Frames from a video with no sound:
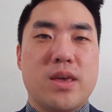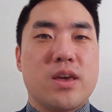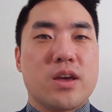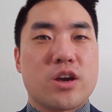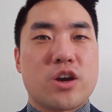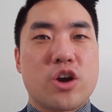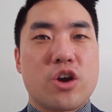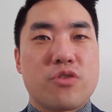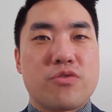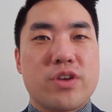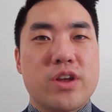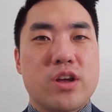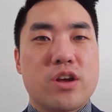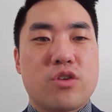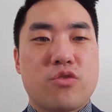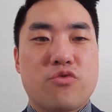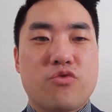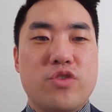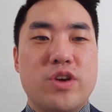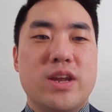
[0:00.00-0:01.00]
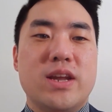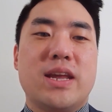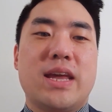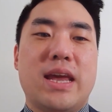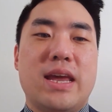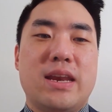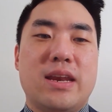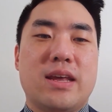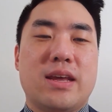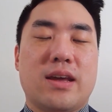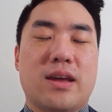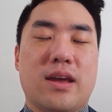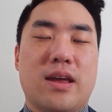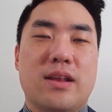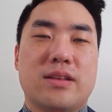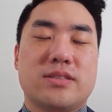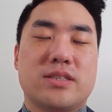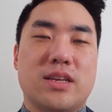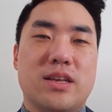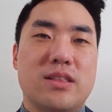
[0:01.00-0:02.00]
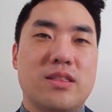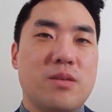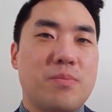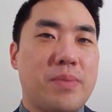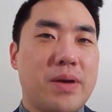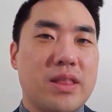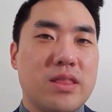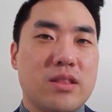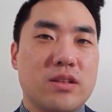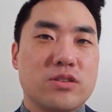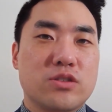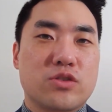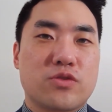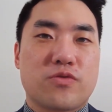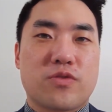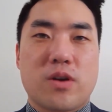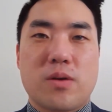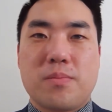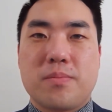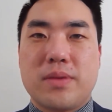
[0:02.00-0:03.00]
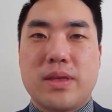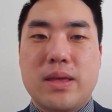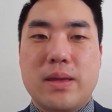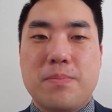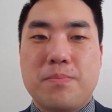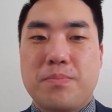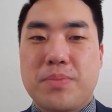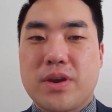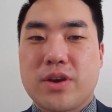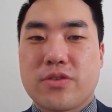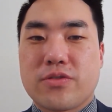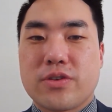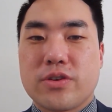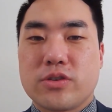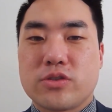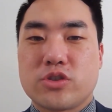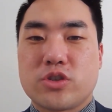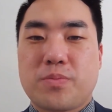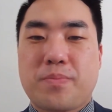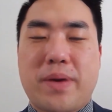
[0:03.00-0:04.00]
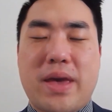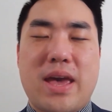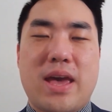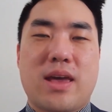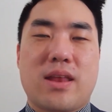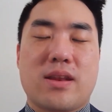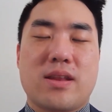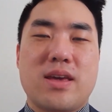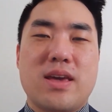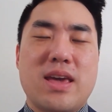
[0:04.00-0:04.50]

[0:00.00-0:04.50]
Korea regaining its independence from Imperial Japan,